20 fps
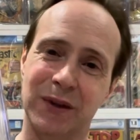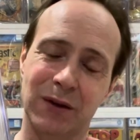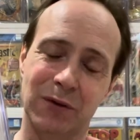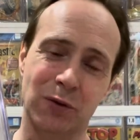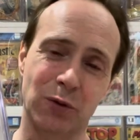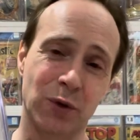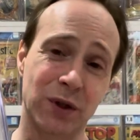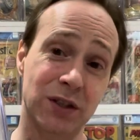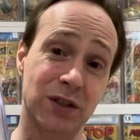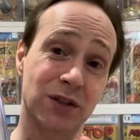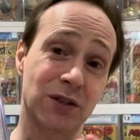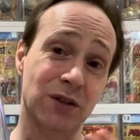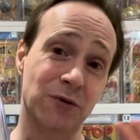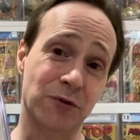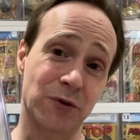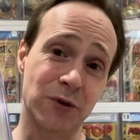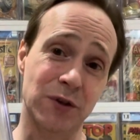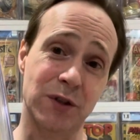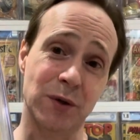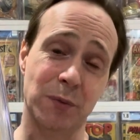which is the
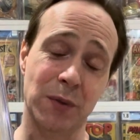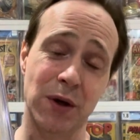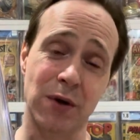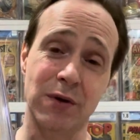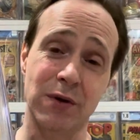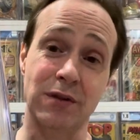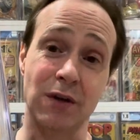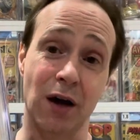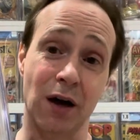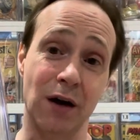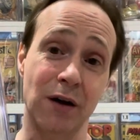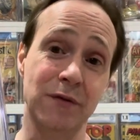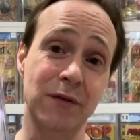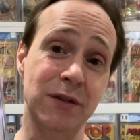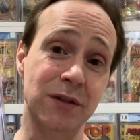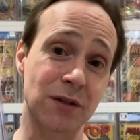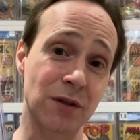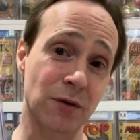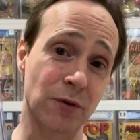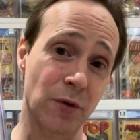first appearance of
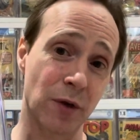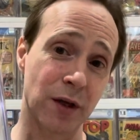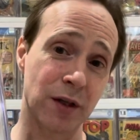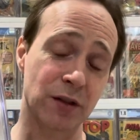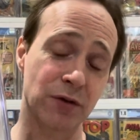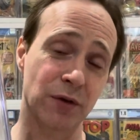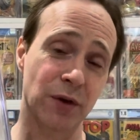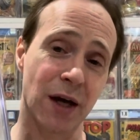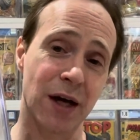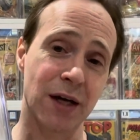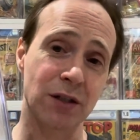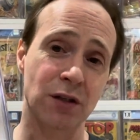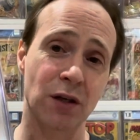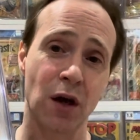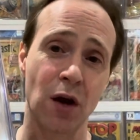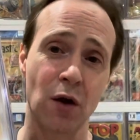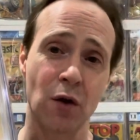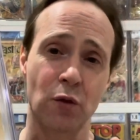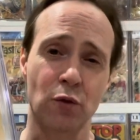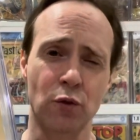the Silver Age Flash,
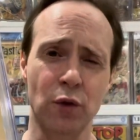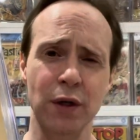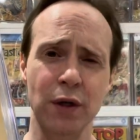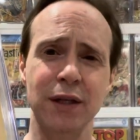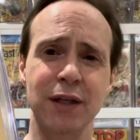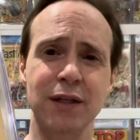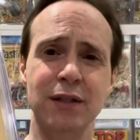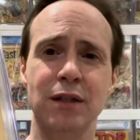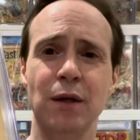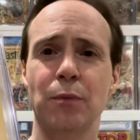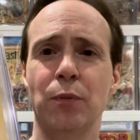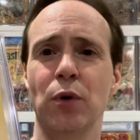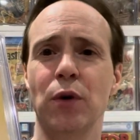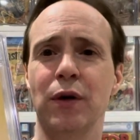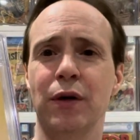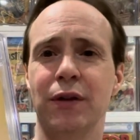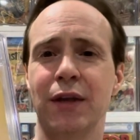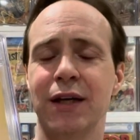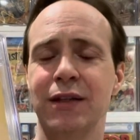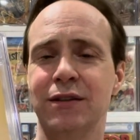really is the
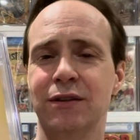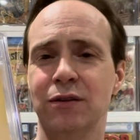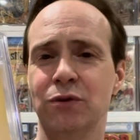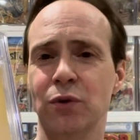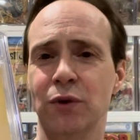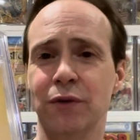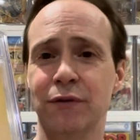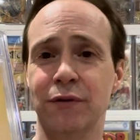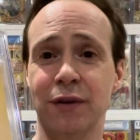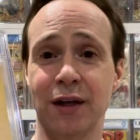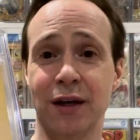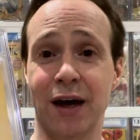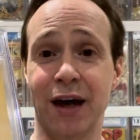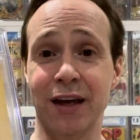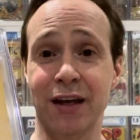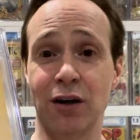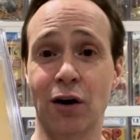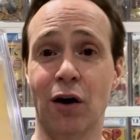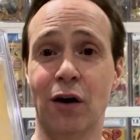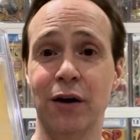book that's sort of the
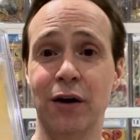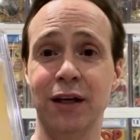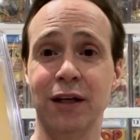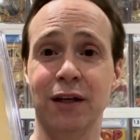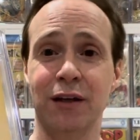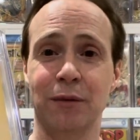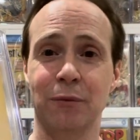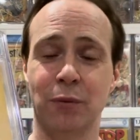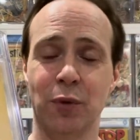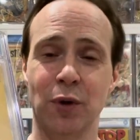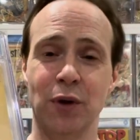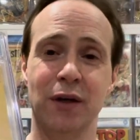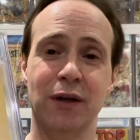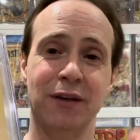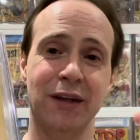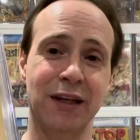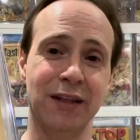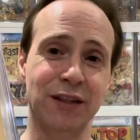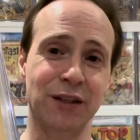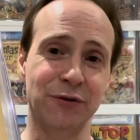iconic book
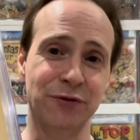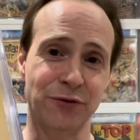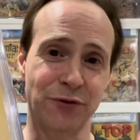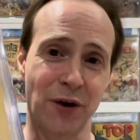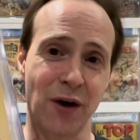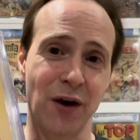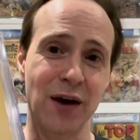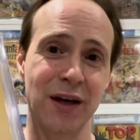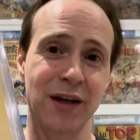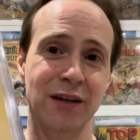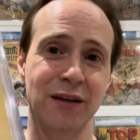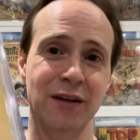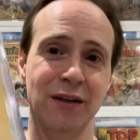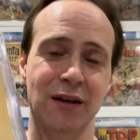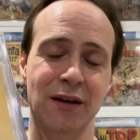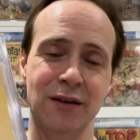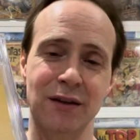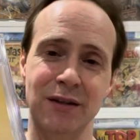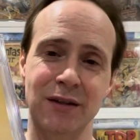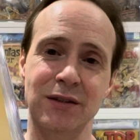that defined
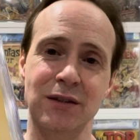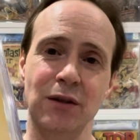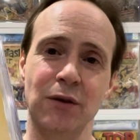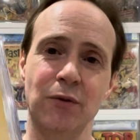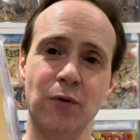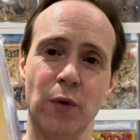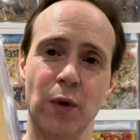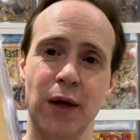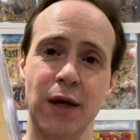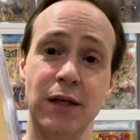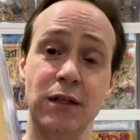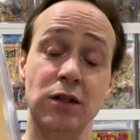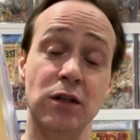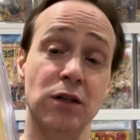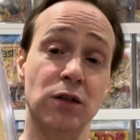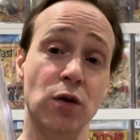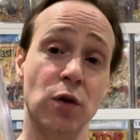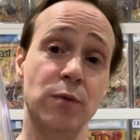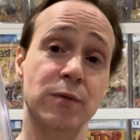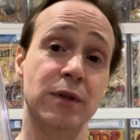the Silver Age
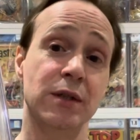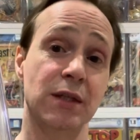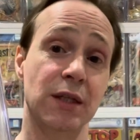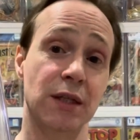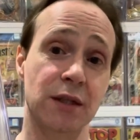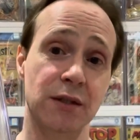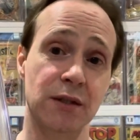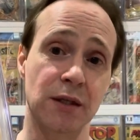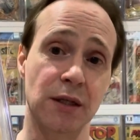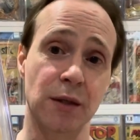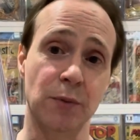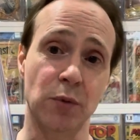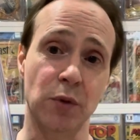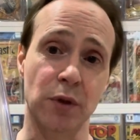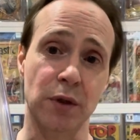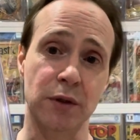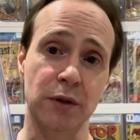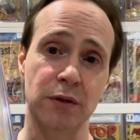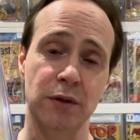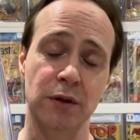in terms of DC
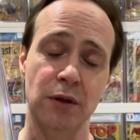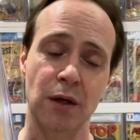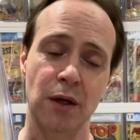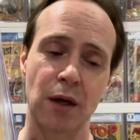books.